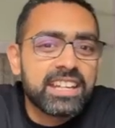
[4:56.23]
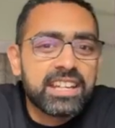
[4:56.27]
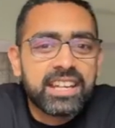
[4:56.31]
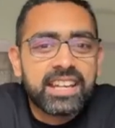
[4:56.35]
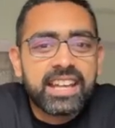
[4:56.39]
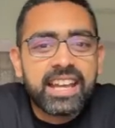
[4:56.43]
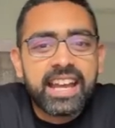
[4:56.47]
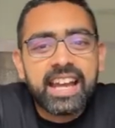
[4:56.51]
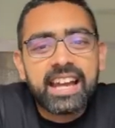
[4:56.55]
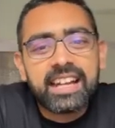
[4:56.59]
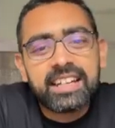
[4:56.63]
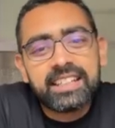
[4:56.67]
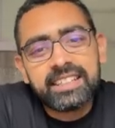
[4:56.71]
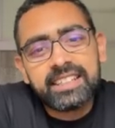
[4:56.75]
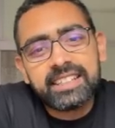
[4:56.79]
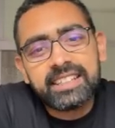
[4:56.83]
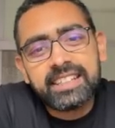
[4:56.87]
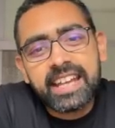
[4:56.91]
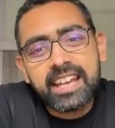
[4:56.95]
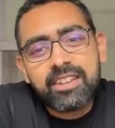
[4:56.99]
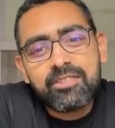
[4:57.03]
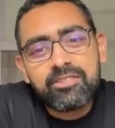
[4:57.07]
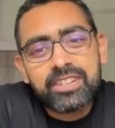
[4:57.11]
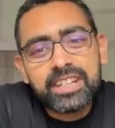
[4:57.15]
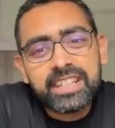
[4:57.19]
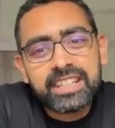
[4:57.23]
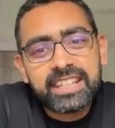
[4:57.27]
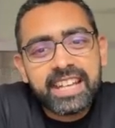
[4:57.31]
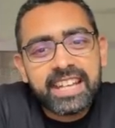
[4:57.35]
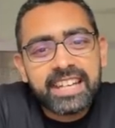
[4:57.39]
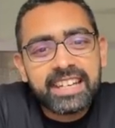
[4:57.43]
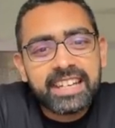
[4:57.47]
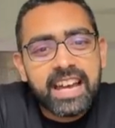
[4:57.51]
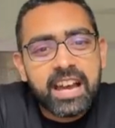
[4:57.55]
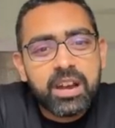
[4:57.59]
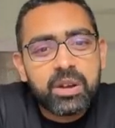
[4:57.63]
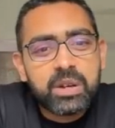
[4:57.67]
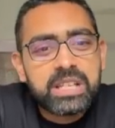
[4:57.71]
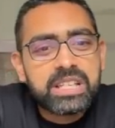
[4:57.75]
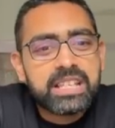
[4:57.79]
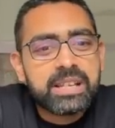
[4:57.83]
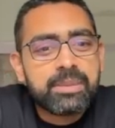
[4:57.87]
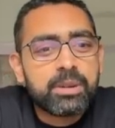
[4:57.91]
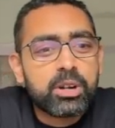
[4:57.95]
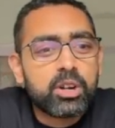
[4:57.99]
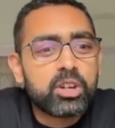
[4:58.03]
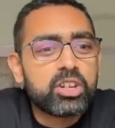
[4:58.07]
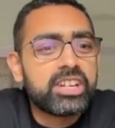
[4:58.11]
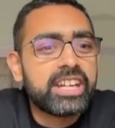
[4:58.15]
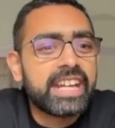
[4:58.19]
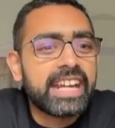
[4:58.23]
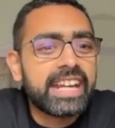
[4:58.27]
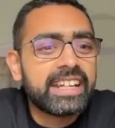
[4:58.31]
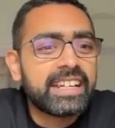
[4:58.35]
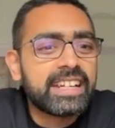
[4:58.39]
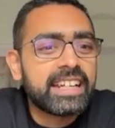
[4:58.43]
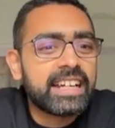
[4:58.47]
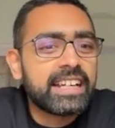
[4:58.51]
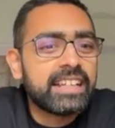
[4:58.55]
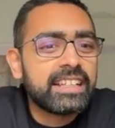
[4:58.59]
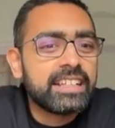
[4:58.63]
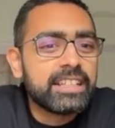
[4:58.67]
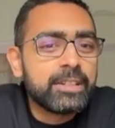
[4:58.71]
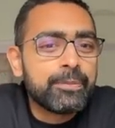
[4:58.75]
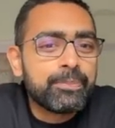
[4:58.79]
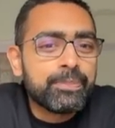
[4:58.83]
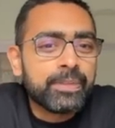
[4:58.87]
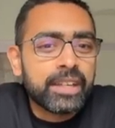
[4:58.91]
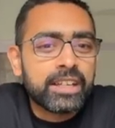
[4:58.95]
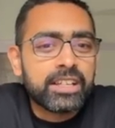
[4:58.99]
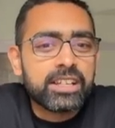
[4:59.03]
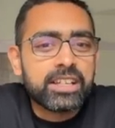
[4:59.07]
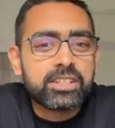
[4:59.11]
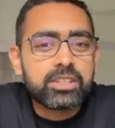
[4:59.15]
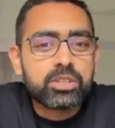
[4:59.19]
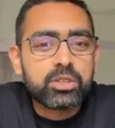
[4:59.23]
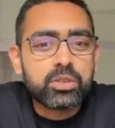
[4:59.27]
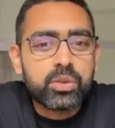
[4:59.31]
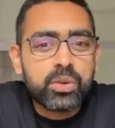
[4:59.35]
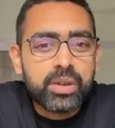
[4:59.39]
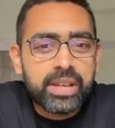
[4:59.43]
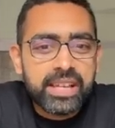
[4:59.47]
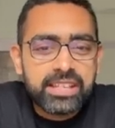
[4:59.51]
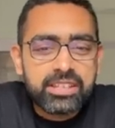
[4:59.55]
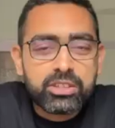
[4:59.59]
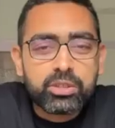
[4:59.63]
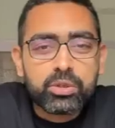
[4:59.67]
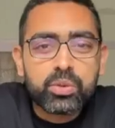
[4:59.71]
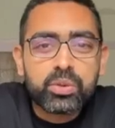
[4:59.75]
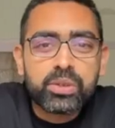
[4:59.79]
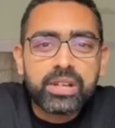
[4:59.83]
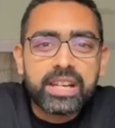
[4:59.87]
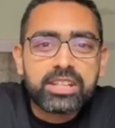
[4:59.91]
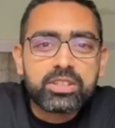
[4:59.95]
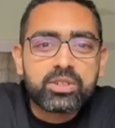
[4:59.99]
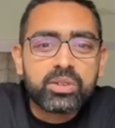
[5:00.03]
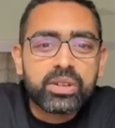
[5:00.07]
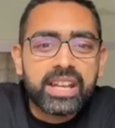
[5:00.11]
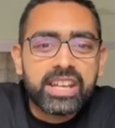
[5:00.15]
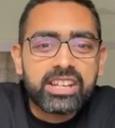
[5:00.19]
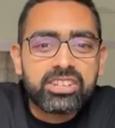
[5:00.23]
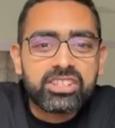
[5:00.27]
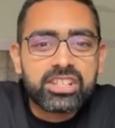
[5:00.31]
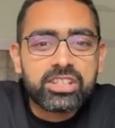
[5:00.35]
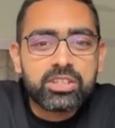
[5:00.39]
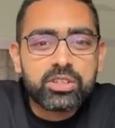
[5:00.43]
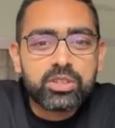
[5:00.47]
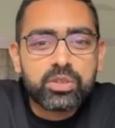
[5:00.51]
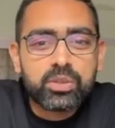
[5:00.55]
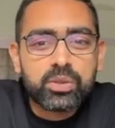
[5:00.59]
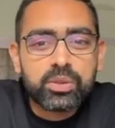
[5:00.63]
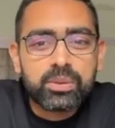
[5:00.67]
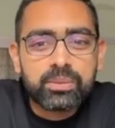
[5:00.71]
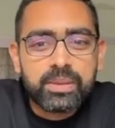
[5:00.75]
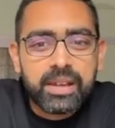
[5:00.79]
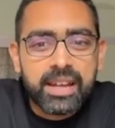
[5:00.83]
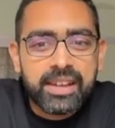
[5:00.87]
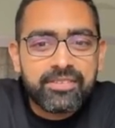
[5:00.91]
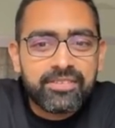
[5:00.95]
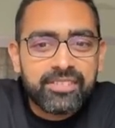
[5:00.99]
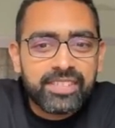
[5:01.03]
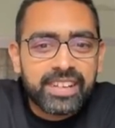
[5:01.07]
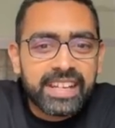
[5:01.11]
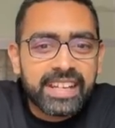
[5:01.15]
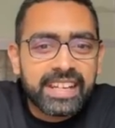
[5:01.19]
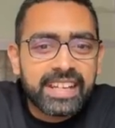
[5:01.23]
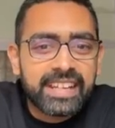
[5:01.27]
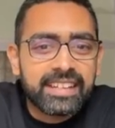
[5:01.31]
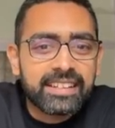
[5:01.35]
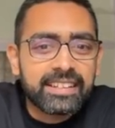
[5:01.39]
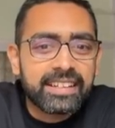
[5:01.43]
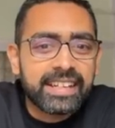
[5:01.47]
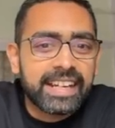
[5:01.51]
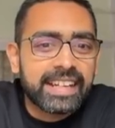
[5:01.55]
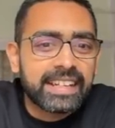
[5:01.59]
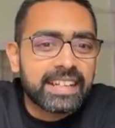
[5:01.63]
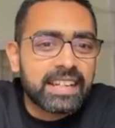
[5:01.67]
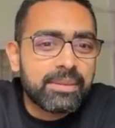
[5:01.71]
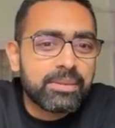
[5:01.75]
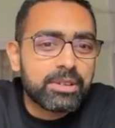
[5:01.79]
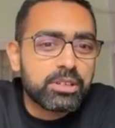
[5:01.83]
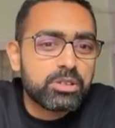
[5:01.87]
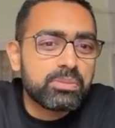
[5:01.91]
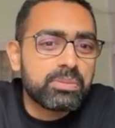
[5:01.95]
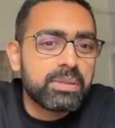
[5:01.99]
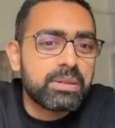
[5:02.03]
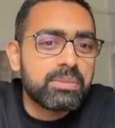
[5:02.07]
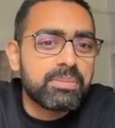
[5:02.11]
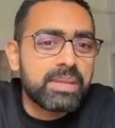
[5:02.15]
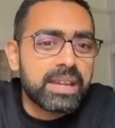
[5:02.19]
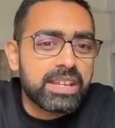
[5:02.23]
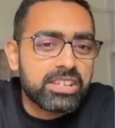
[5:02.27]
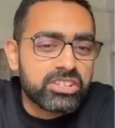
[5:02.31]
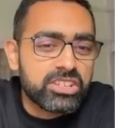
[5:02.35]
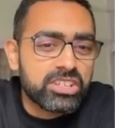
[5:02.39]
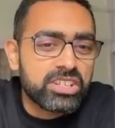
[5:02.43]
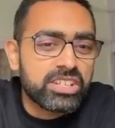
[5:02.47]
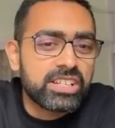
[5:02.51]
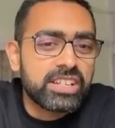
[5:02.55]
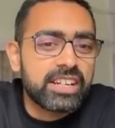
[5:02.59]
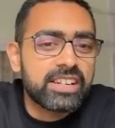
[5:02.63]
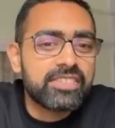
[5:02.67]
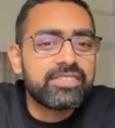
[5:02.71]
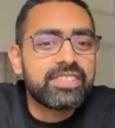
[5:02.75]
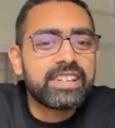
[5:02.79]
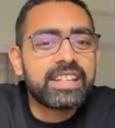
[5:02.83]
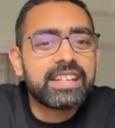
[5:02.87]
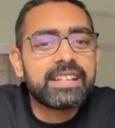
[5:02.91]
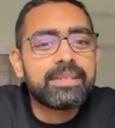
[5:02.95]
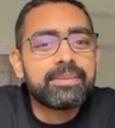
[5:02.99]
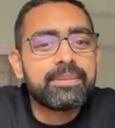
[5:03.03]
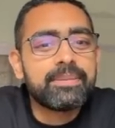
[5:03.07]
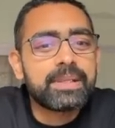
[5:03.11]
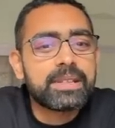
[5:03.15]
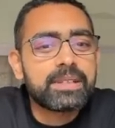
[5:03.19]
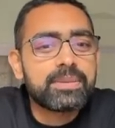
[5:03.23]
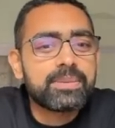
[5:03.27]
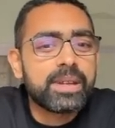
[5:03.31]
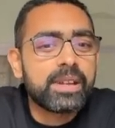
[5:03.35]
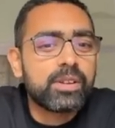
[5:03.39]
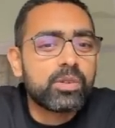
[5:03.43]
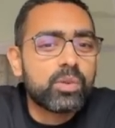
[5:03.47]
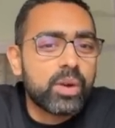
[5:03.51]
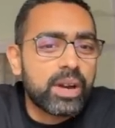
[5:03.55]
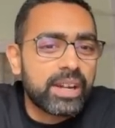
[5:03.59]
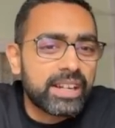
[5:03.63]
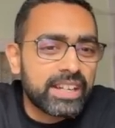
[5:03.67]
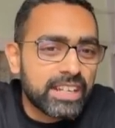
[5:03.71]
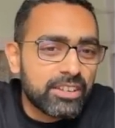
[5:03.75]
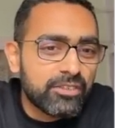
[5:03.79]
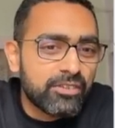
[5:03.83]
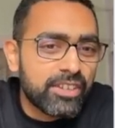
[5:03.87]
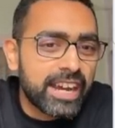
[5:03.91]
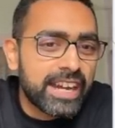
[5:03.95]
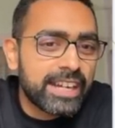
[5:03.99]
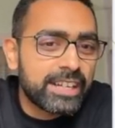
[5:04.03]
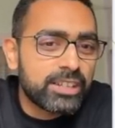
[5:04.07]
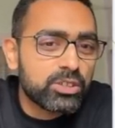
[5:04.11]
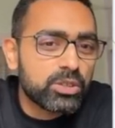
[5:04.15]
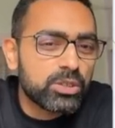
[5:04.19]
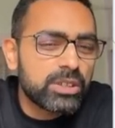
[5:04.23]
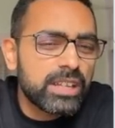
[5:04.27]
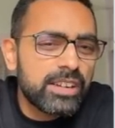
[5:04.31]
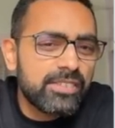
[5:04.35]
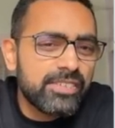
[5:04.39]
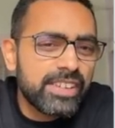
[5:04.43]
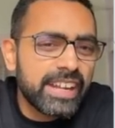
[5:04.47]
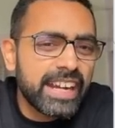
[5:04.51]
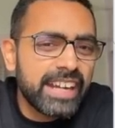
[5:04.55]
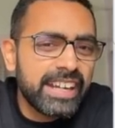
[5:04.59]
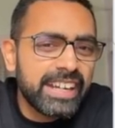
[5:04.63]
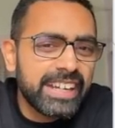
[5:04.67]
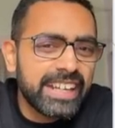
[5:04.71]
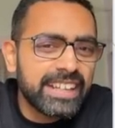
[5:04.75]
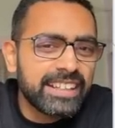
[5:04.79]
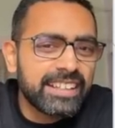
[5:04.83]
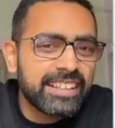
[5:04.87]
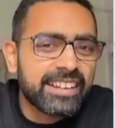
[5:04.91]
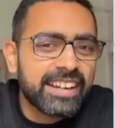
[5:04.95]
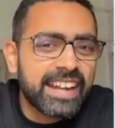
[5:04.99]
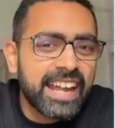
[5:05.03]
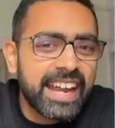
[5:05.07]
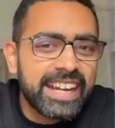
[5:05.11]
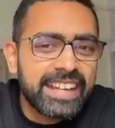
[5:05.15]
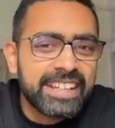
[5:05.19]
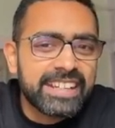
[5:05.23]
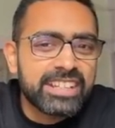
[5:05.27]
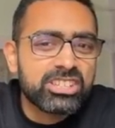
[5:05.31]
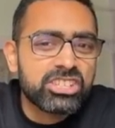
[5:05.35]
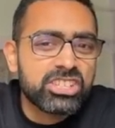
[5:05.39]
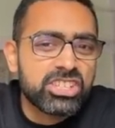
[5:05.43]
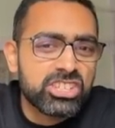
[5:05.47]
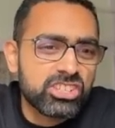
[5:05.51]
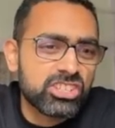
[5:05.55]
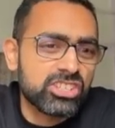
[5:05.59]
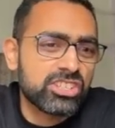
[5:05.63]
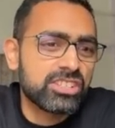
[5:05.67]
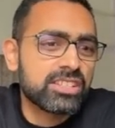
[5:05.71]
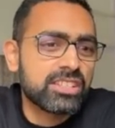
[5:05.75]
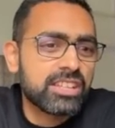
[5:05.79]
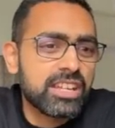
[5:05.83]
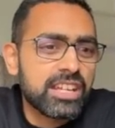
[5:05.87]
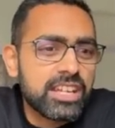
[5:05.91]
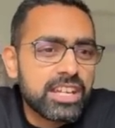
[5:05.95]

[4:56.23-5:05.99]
and everything now is about data. so is school education. So every data must be measured, every must be quantified, so that we can take the right decisions.